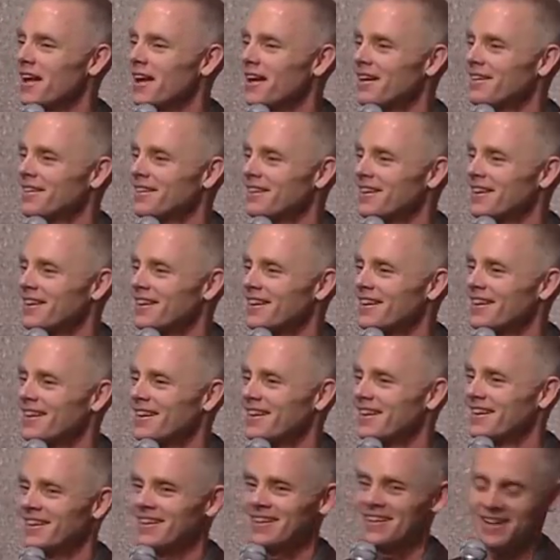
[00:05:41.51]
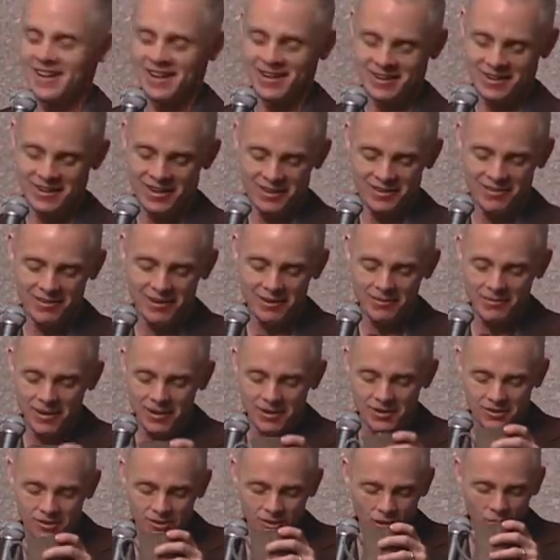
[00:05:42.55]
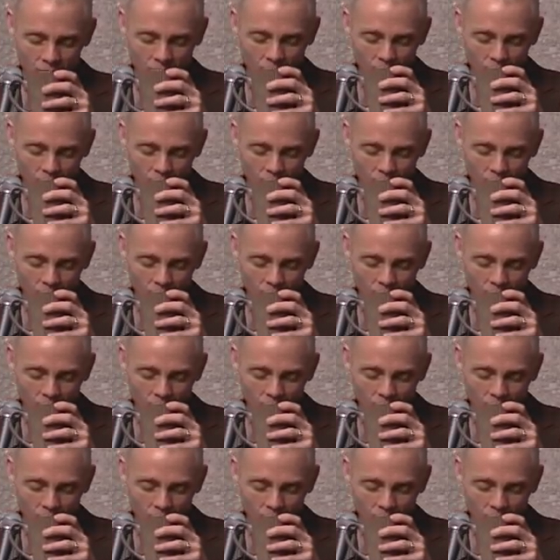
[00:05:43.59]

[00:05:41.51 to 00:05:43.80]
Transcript: out? Yeah, okay, I want to make sure.